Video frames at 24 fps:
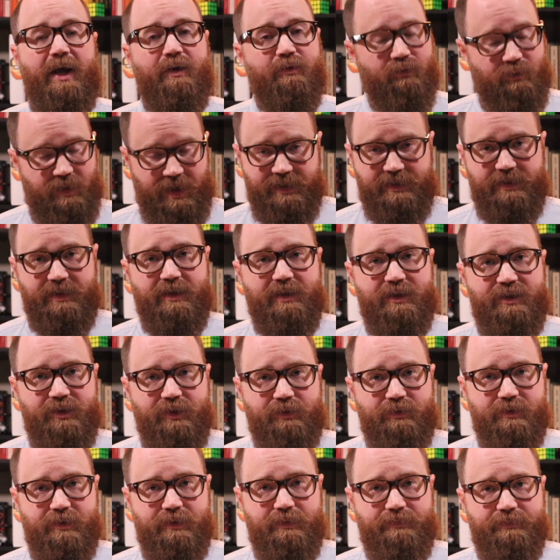and raising the
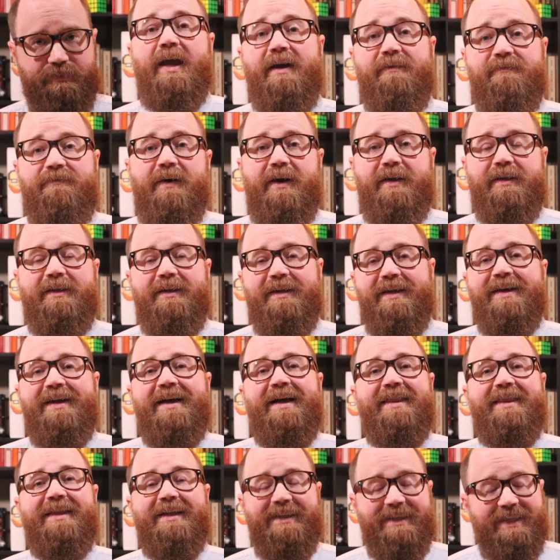children. And finally,
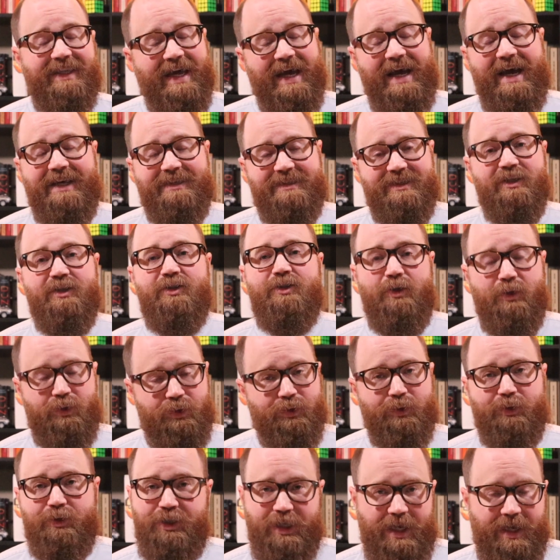the last
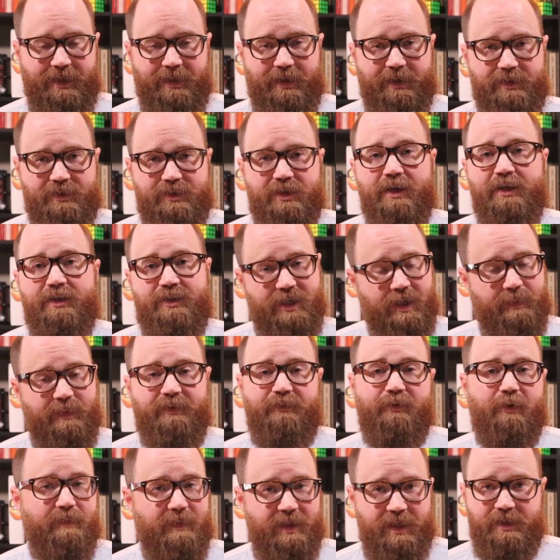social challenge stemming
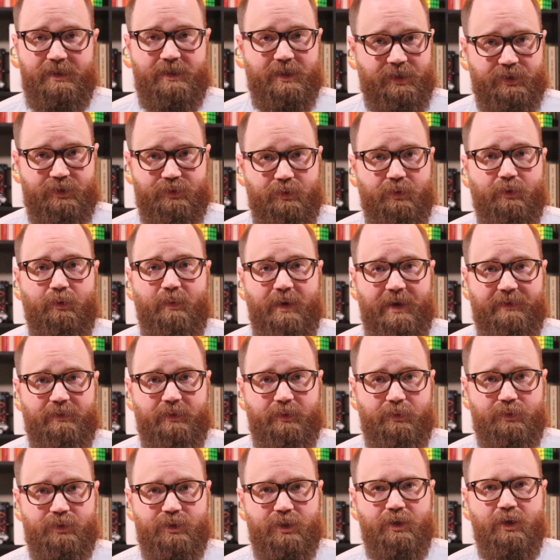from the Industrial
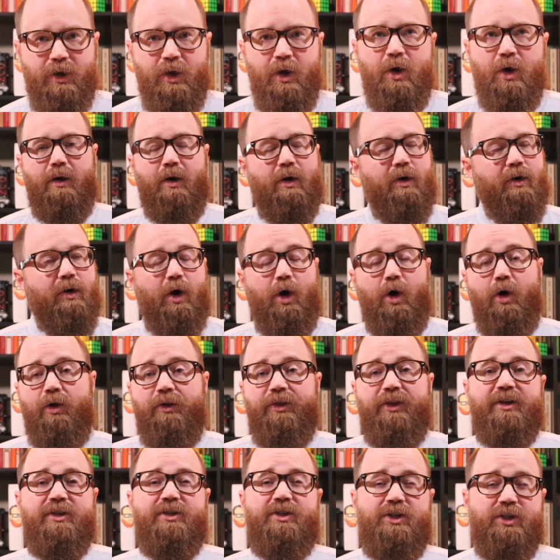Revolution are all
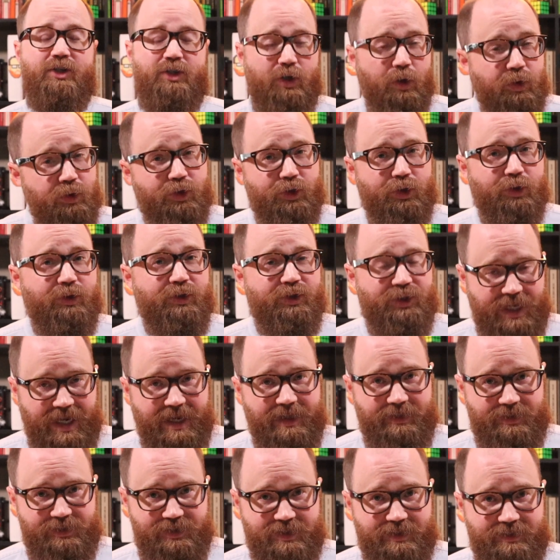the social
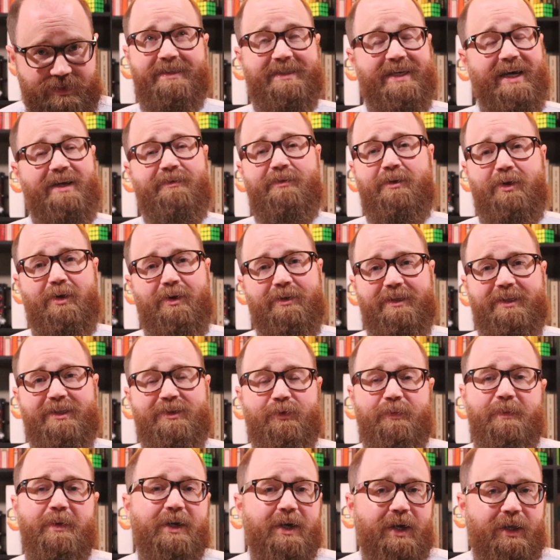challenges. It's kind of a long list
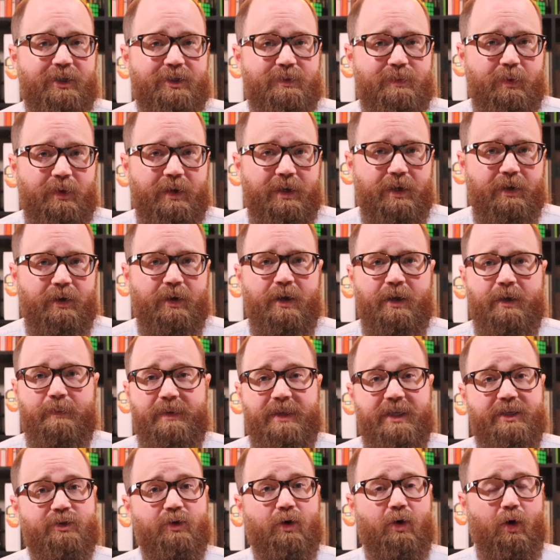from the College Board here, but
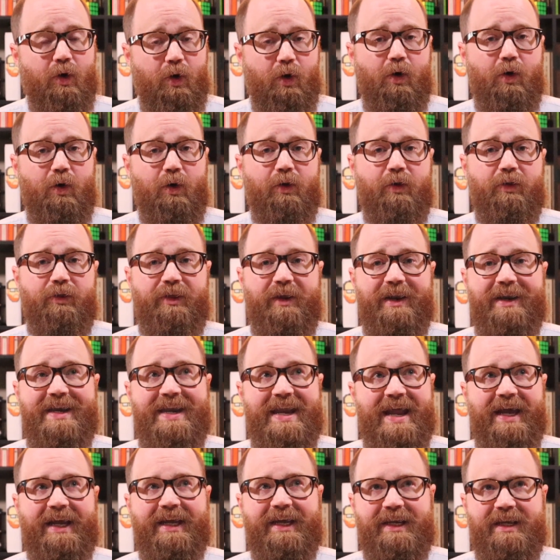these are all the
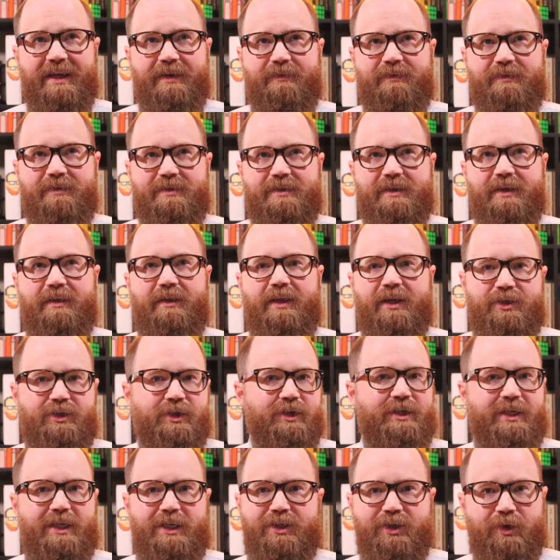negatives that your
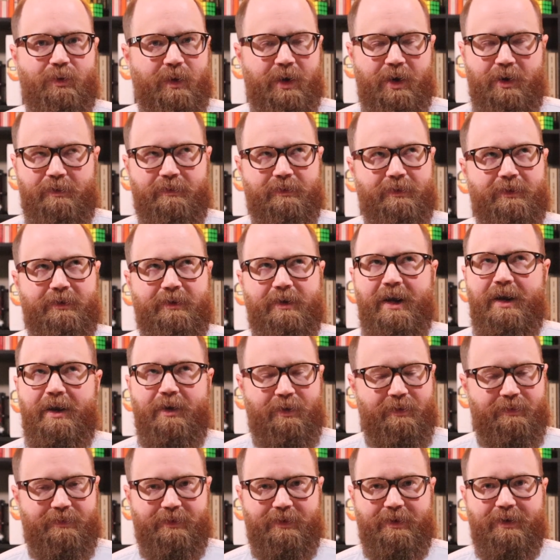teacher went over and
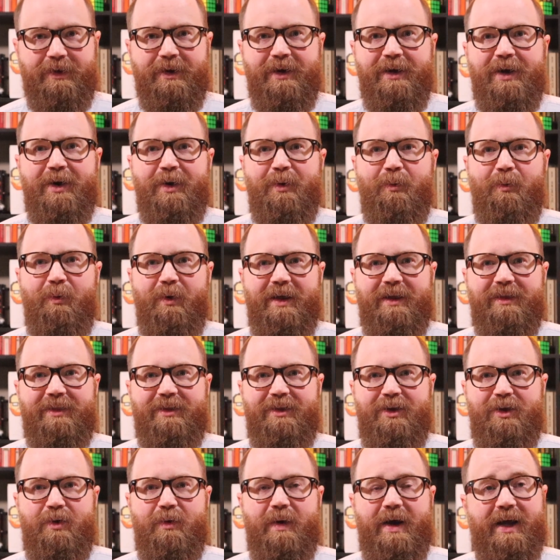over with
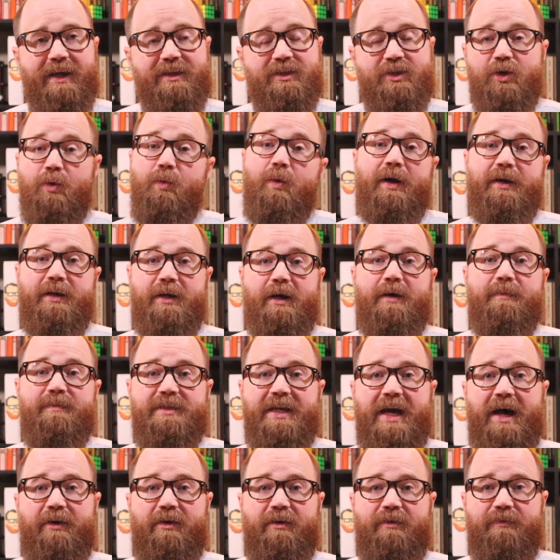you as to what comes
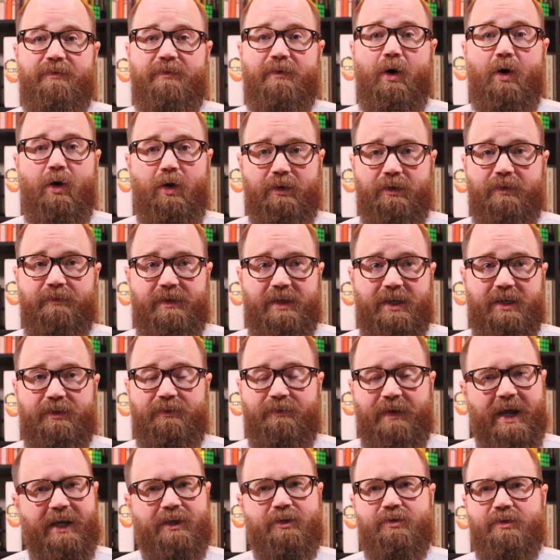out of all of these
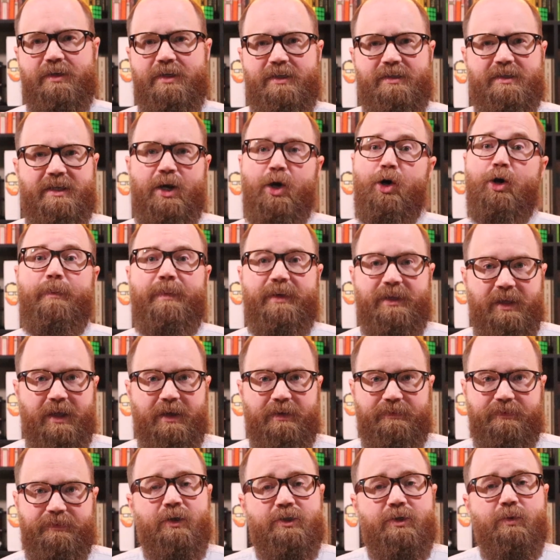factories and urban
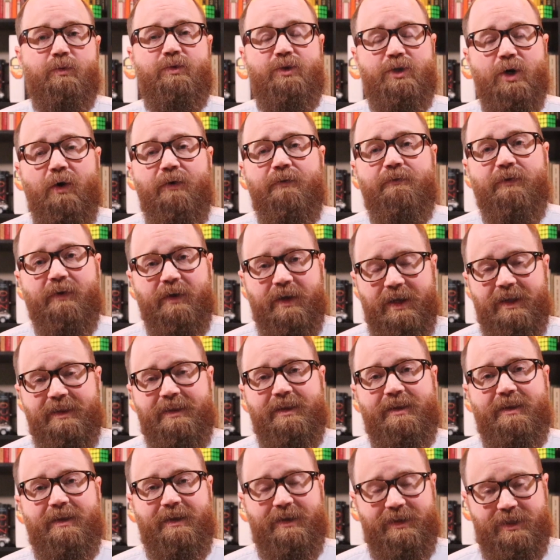life. So don't forget
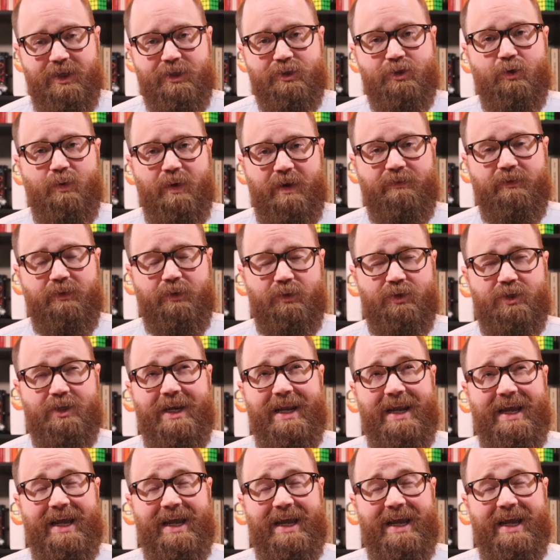that the Industrial Revolution